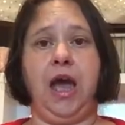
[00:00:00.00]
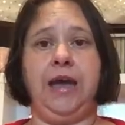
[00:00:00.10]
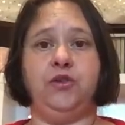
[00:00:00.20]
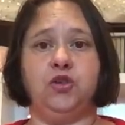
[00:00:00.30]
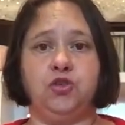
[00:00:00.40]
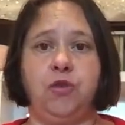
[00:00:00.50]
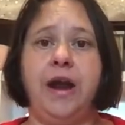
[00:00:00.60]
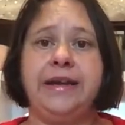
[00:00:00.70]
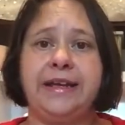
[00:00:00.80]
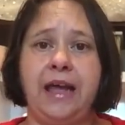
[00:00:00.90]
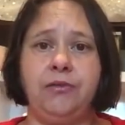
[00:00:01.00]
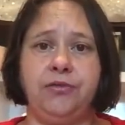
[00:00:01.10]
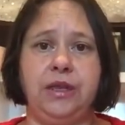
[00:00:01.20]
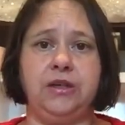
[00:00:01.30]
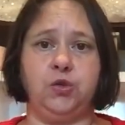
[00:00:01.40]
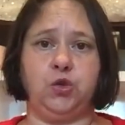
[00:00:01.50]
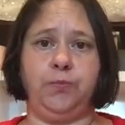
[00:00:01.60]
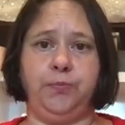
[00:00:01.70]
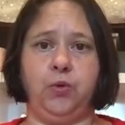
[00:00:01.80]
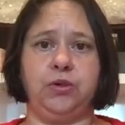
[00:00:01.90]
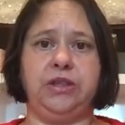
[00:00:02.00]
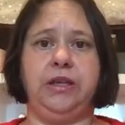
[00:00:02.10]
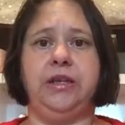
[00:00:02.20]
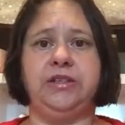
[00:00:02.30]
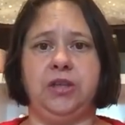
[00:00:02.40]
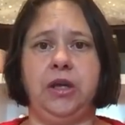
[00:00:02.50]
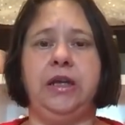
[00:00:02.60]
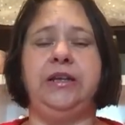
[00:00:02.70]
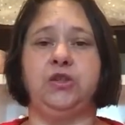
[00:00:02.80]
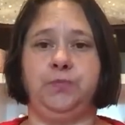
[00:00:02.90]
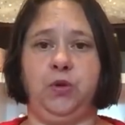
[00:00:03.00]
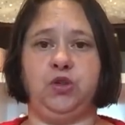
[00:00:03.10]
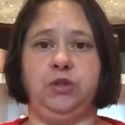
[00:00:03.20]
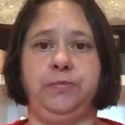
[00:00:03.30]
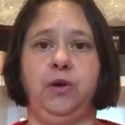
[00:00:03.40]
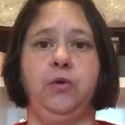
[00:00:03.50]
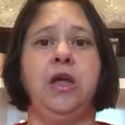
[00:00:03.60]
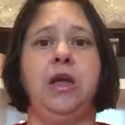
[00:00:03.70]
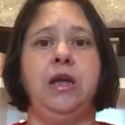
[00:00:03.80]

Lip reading: and try and get things booked in as early as possible.